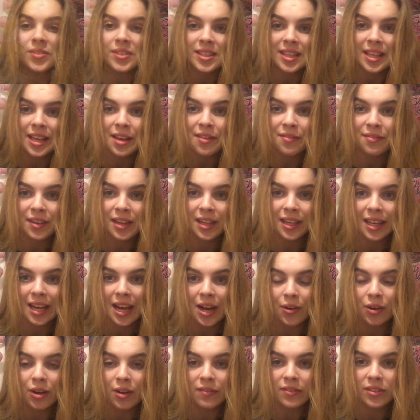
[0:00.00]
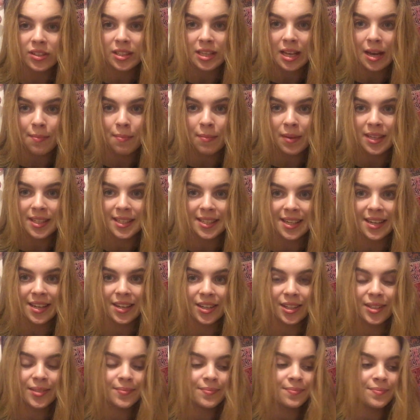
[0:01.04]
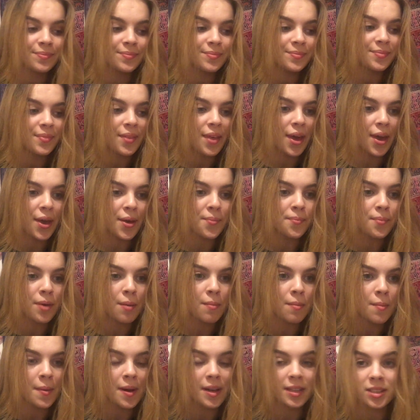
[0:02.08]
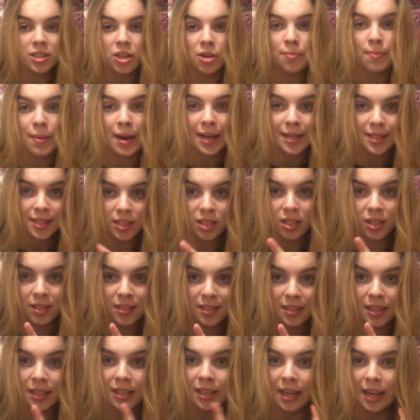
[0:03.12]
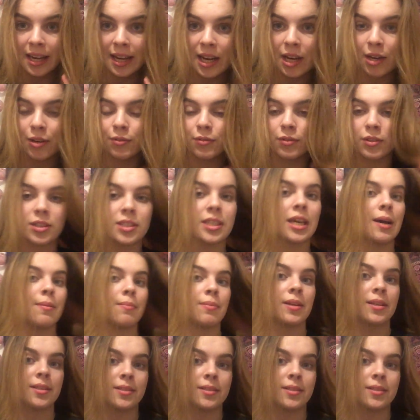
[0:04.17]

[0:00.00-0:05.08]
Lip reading: it's the evening now and I've just had my dinner. I'm about to go back to dancing again now for a tap